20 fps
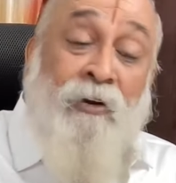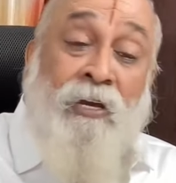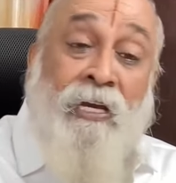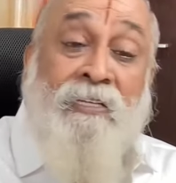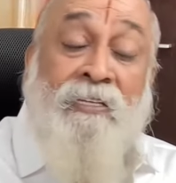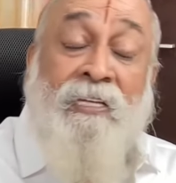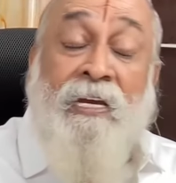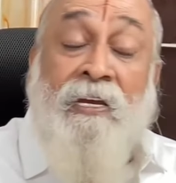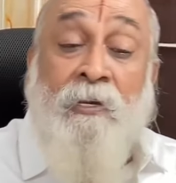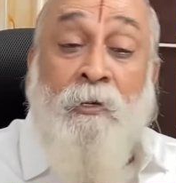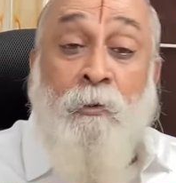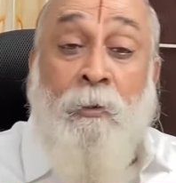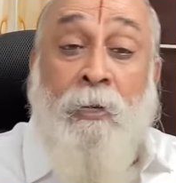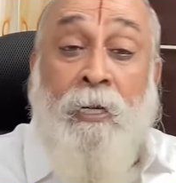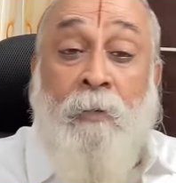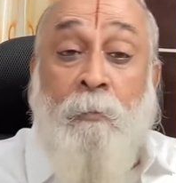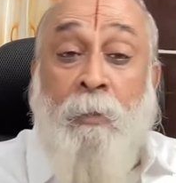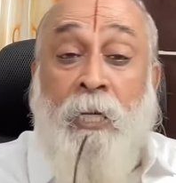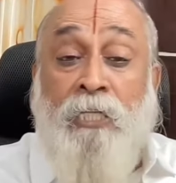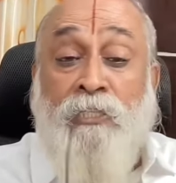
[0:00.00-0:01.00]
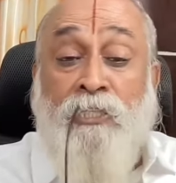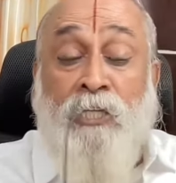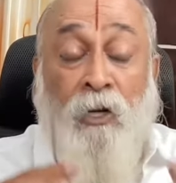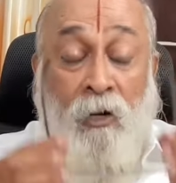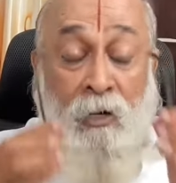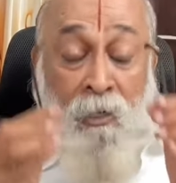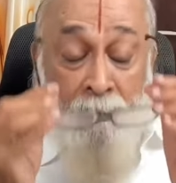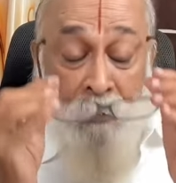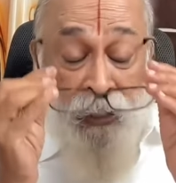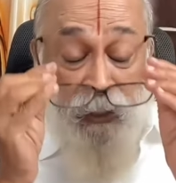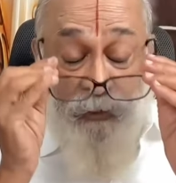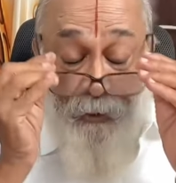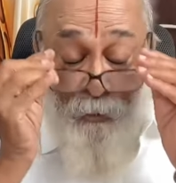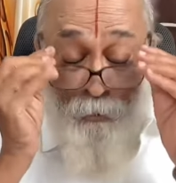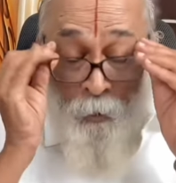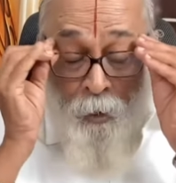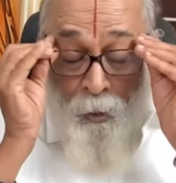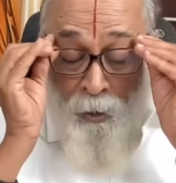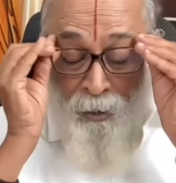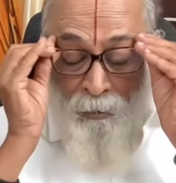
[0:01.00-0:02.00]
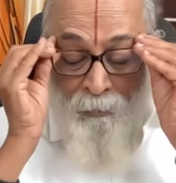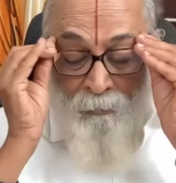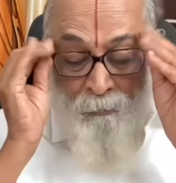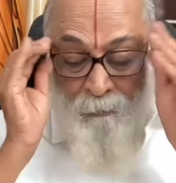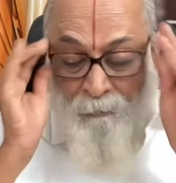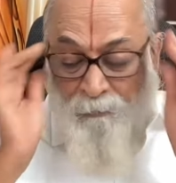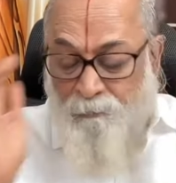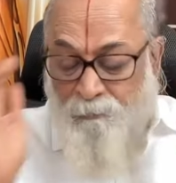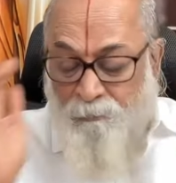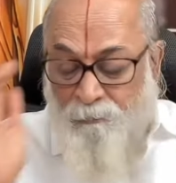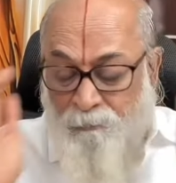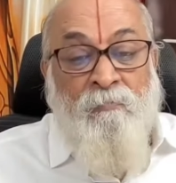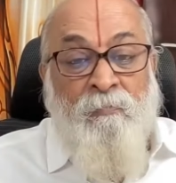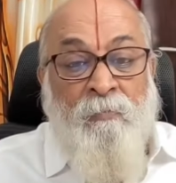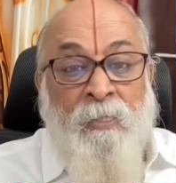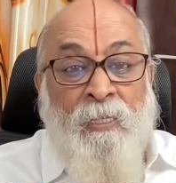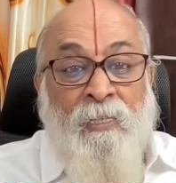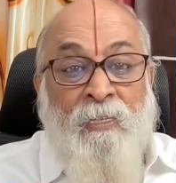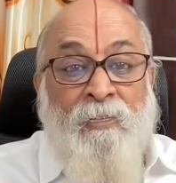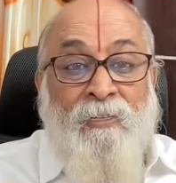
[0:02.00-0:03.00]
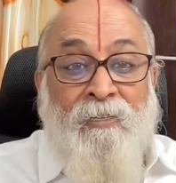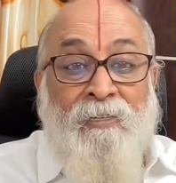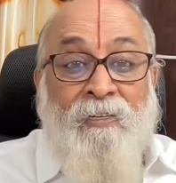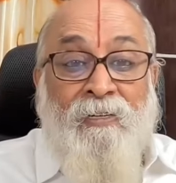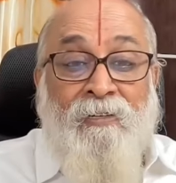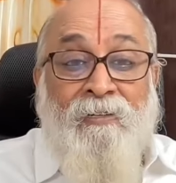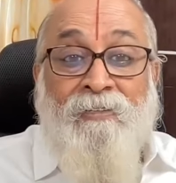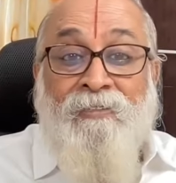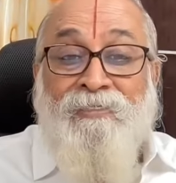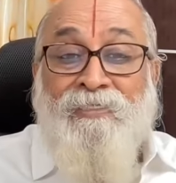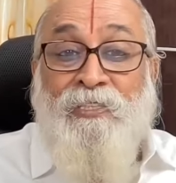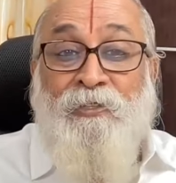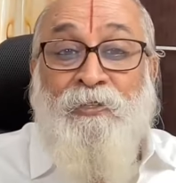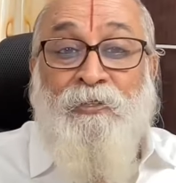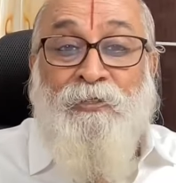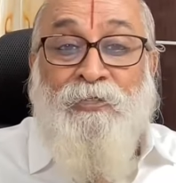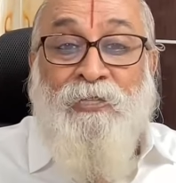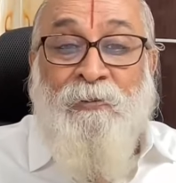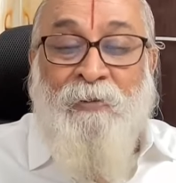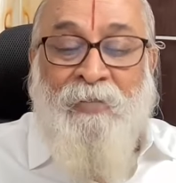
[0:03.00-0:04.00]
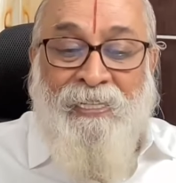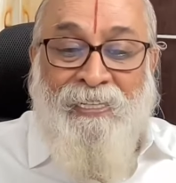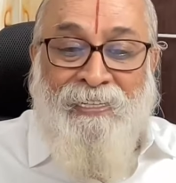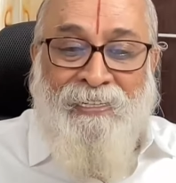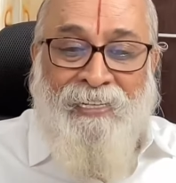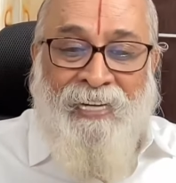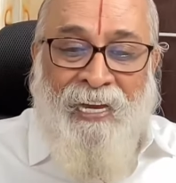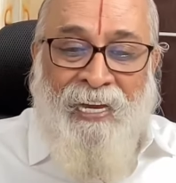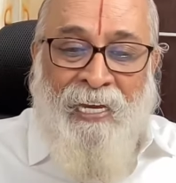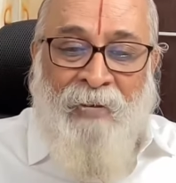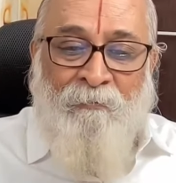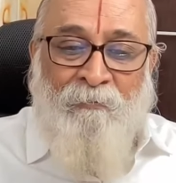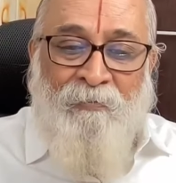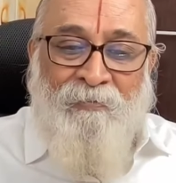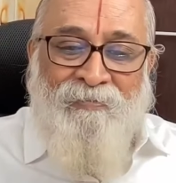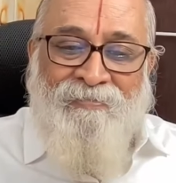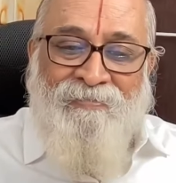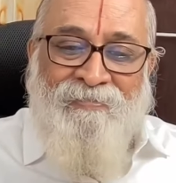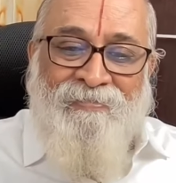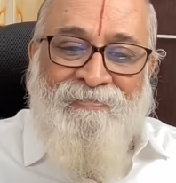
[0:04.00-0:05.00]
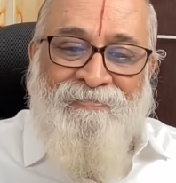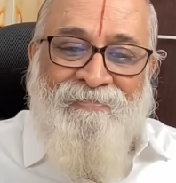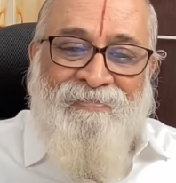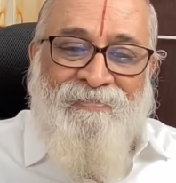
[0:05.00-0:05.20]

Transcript: Okay, thank you very much. God bless you all. See you some other time.